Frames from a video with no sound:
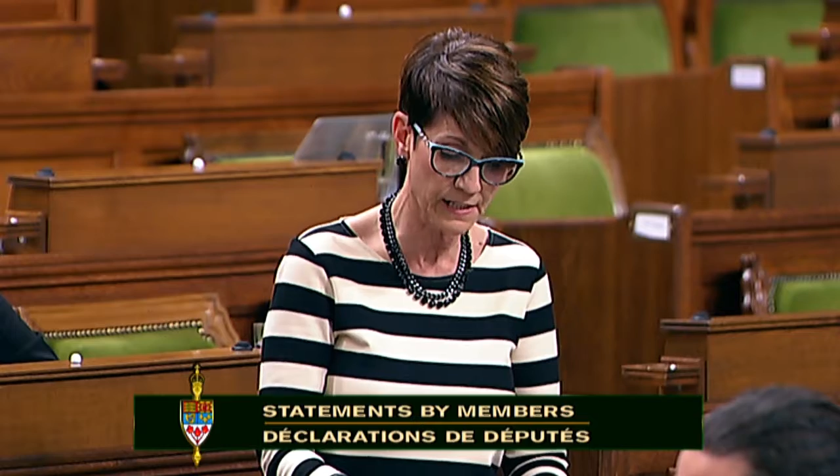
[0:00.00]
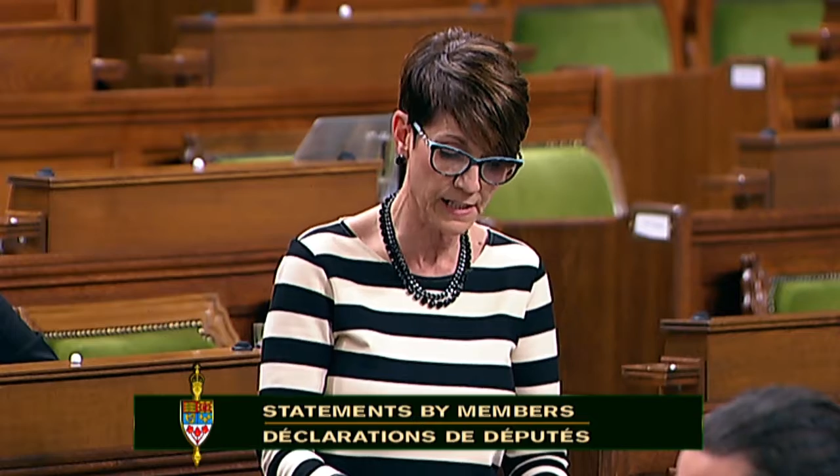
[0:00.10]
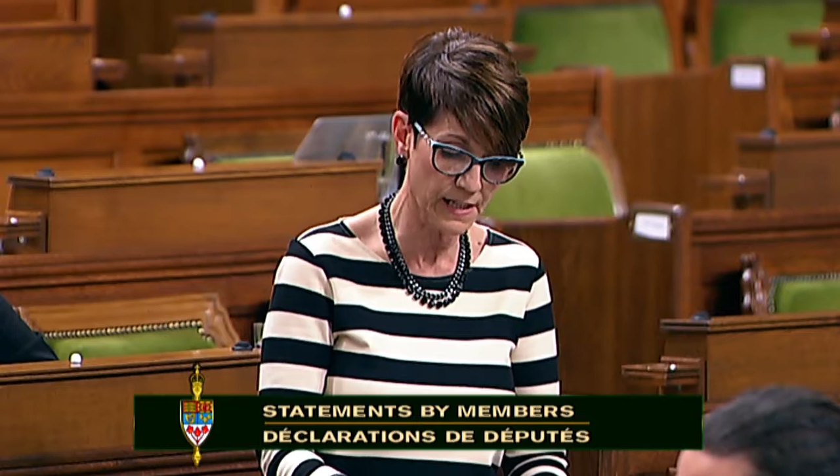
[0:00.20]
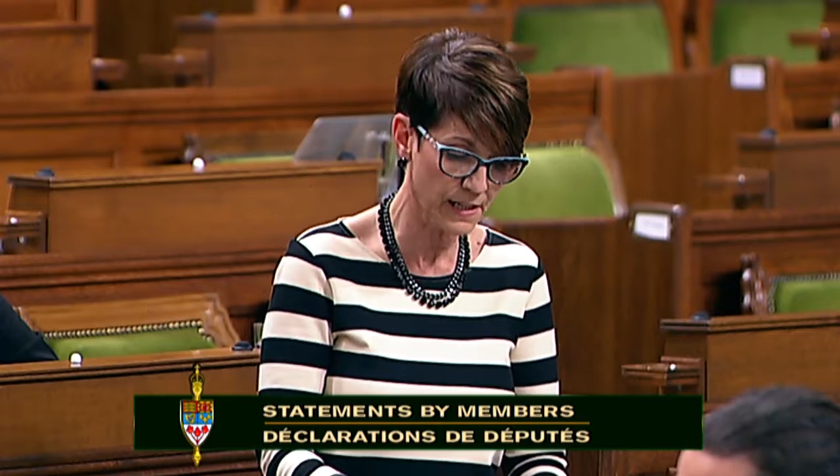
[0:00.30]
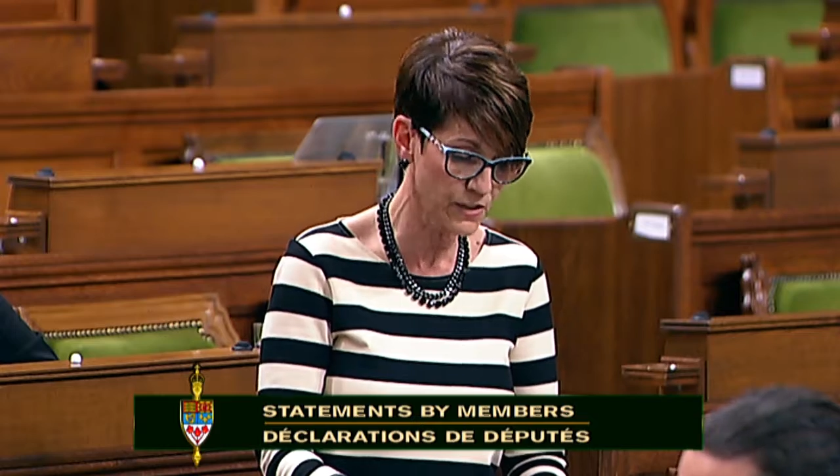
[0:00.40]

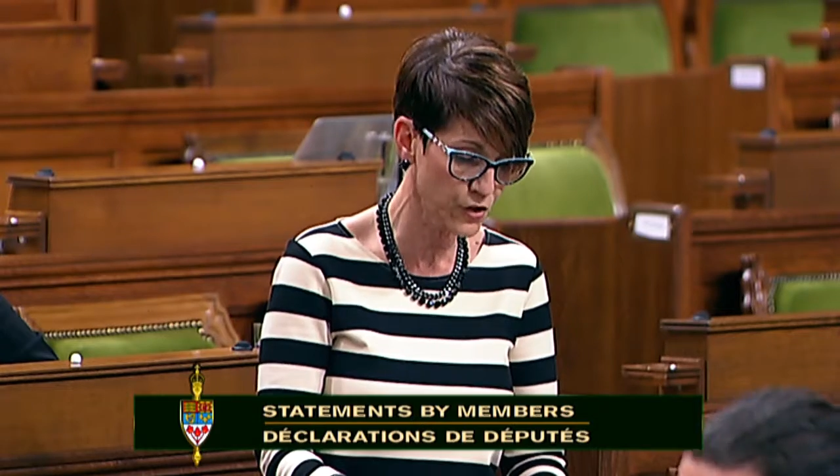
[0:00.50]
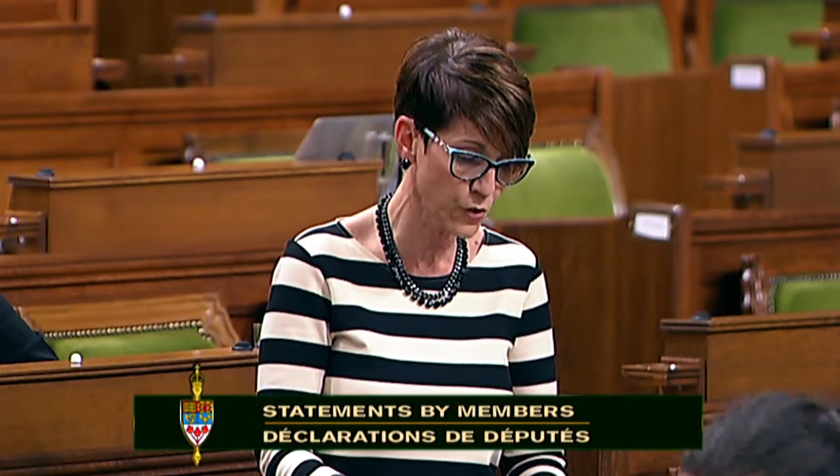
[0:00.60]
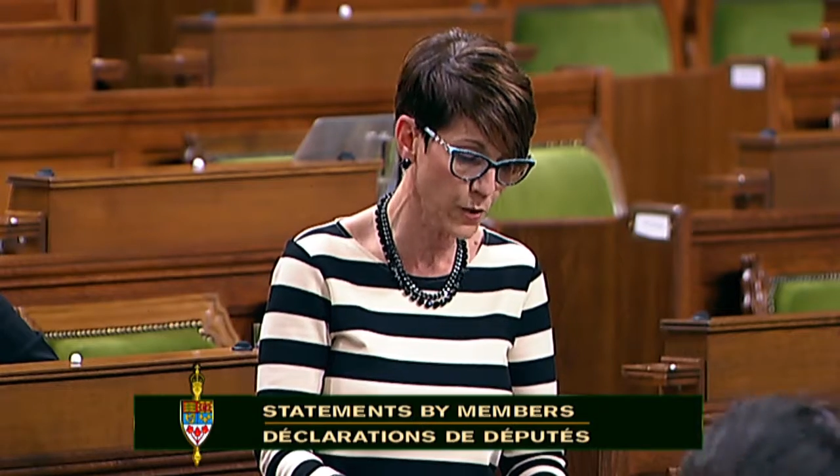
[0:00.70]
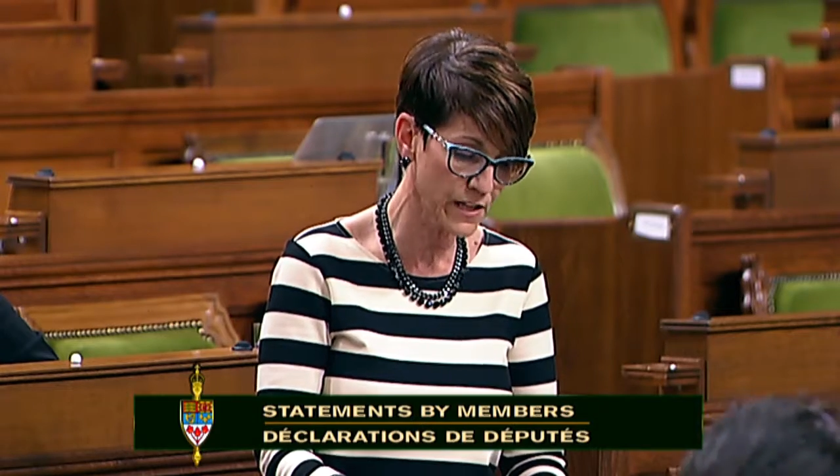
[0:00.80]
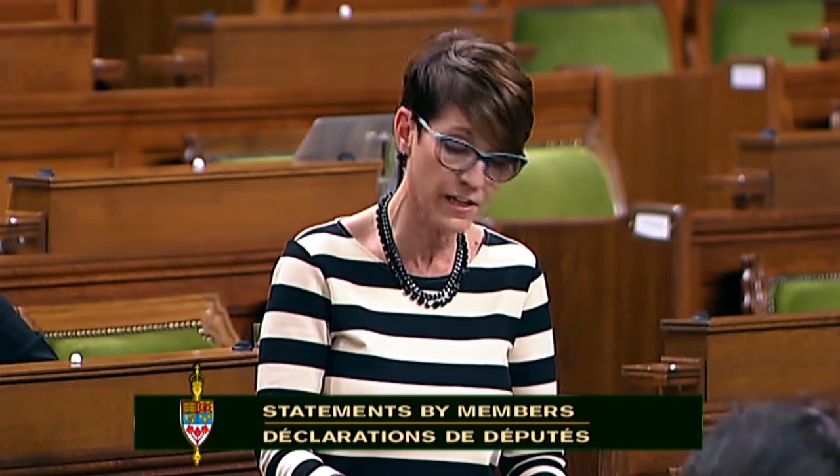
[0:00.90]
Sunday in
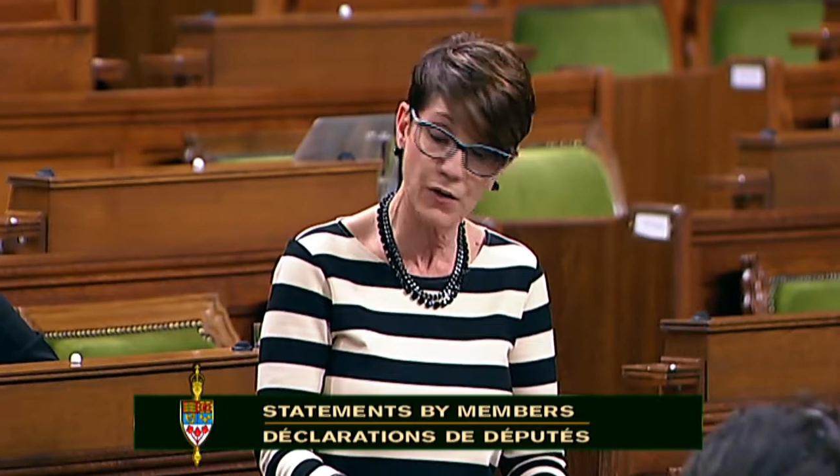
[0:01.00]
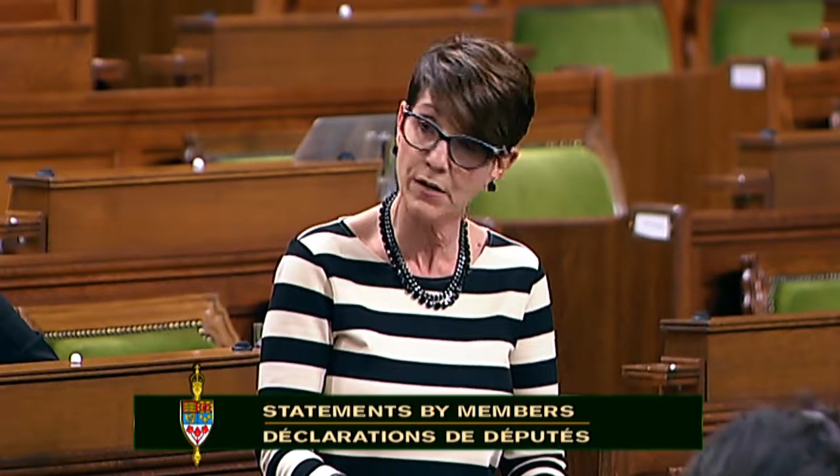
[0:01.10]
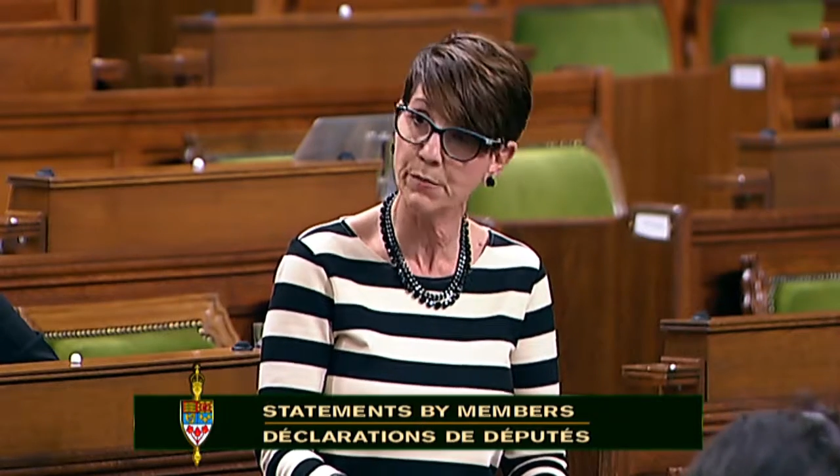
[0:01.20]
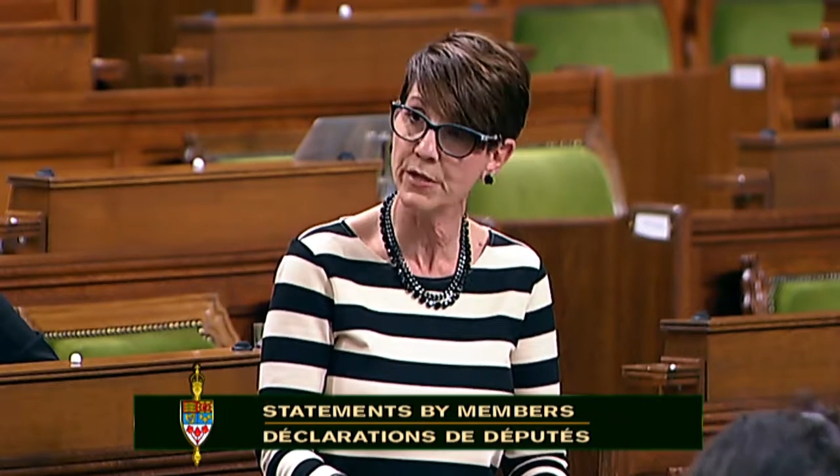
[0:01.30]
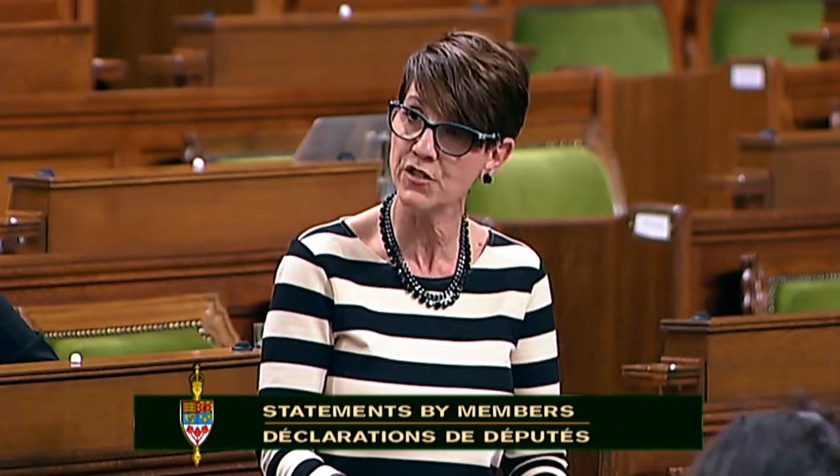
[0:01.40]
showing
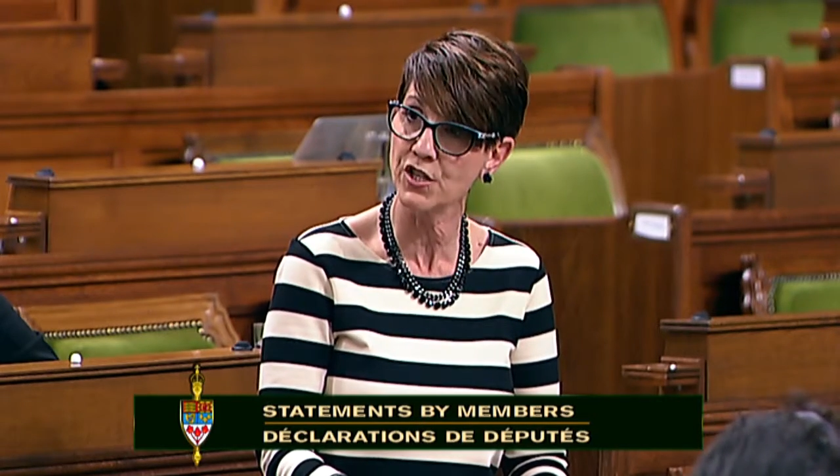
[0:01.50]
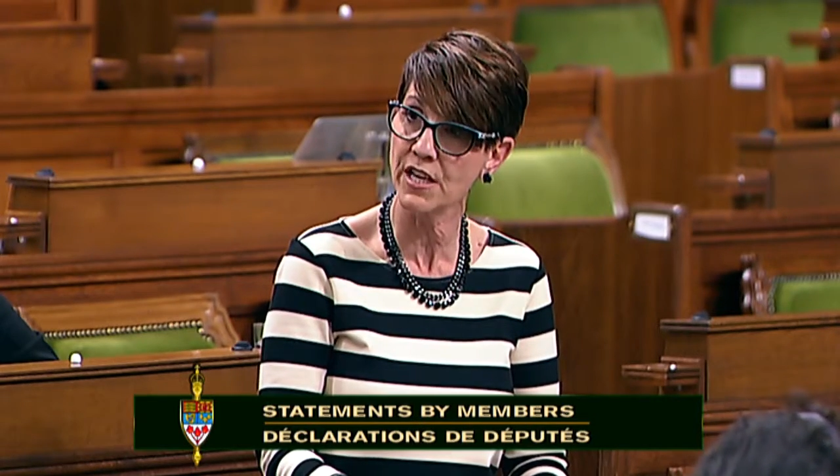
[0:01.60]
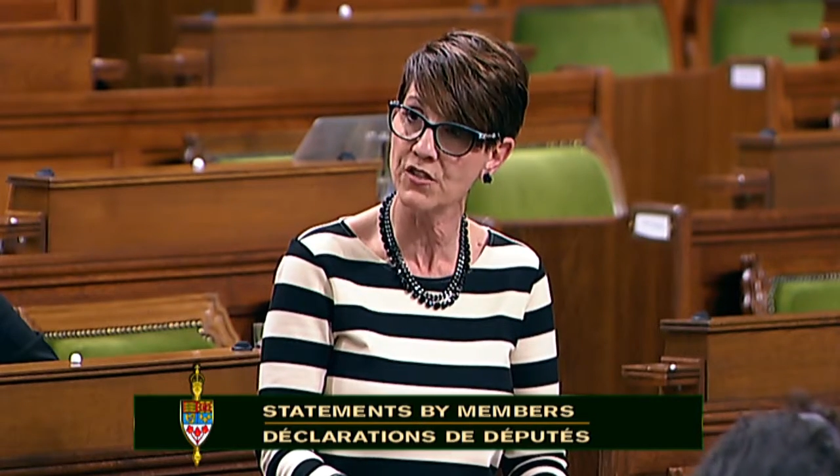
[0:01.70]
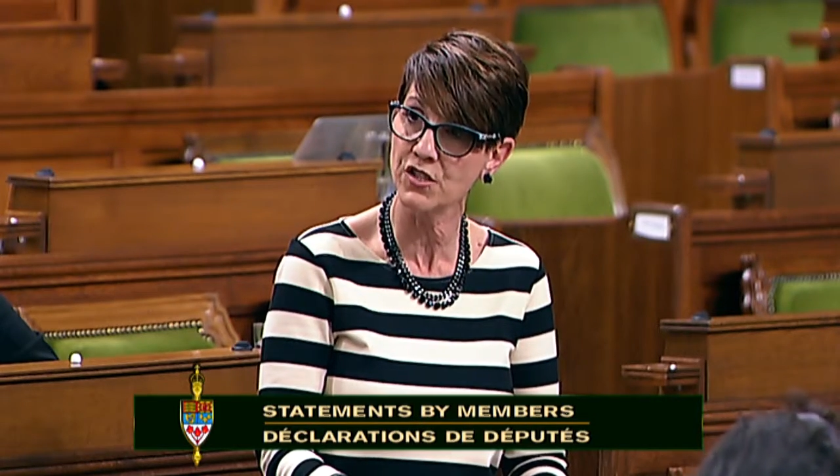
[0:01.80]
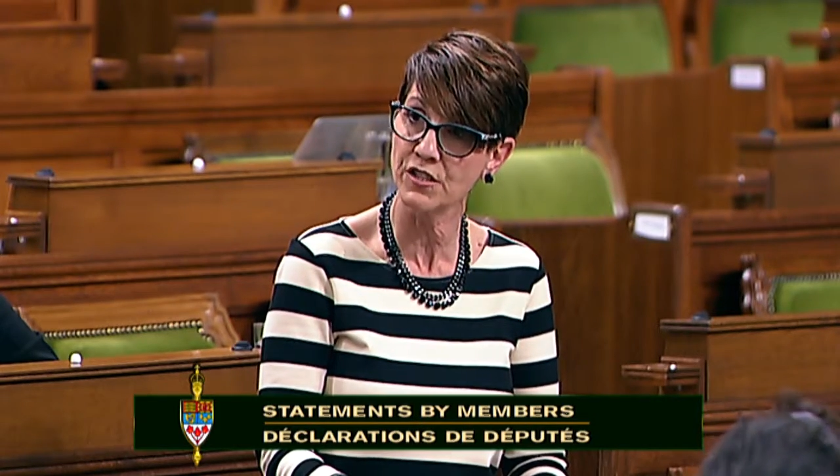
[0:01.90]
their
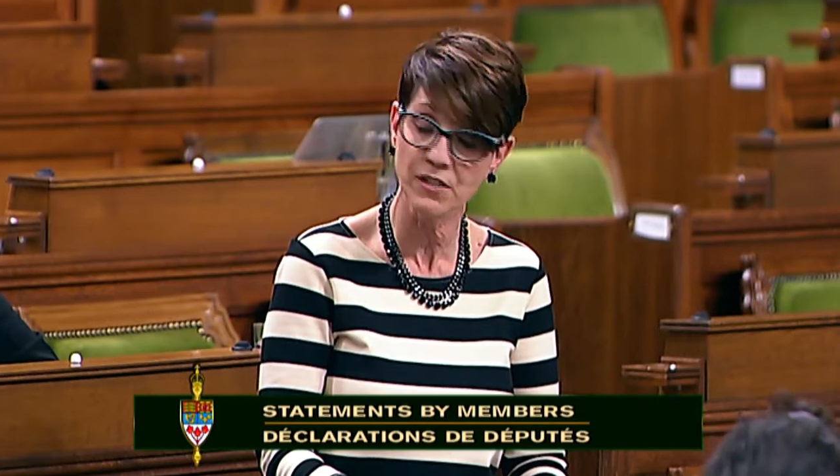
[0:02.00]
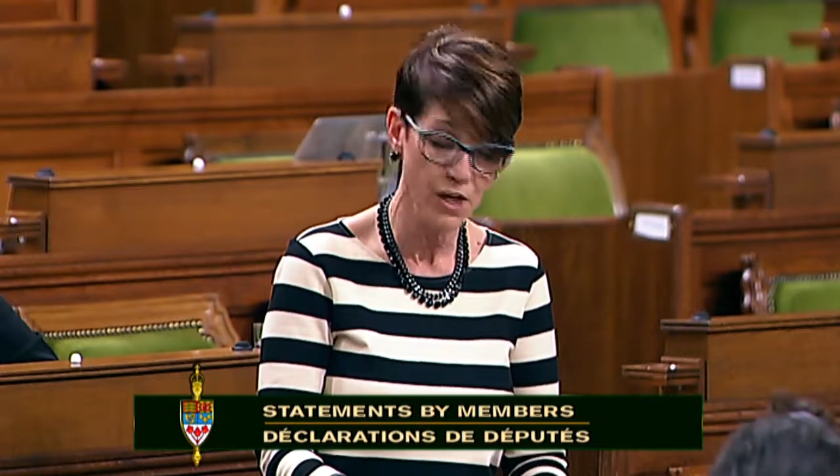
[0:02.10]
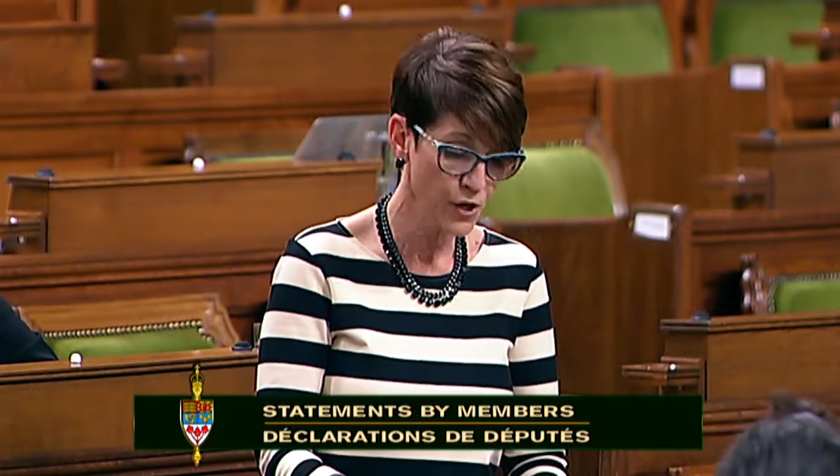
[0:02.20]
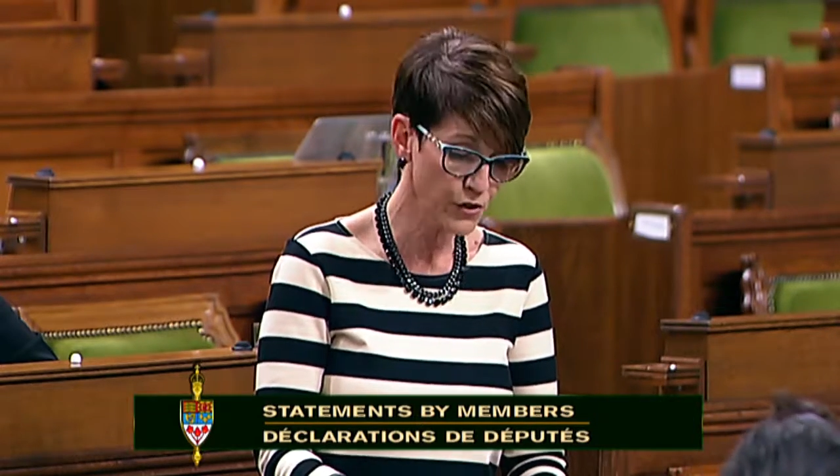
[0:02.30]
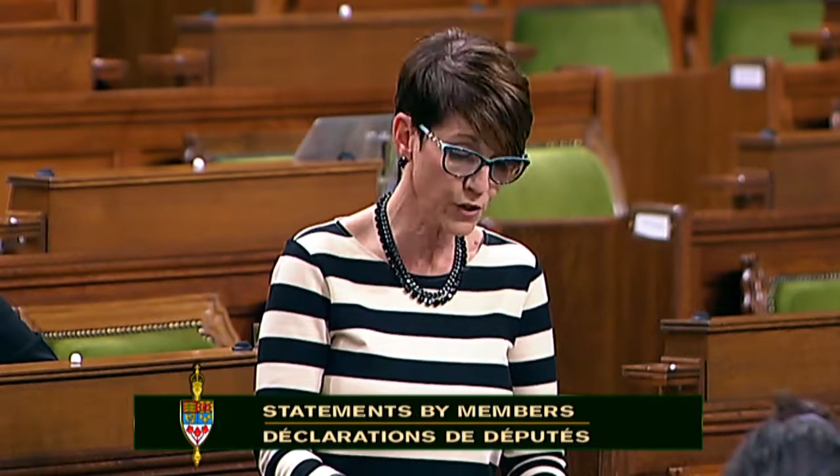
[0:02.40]
appreciation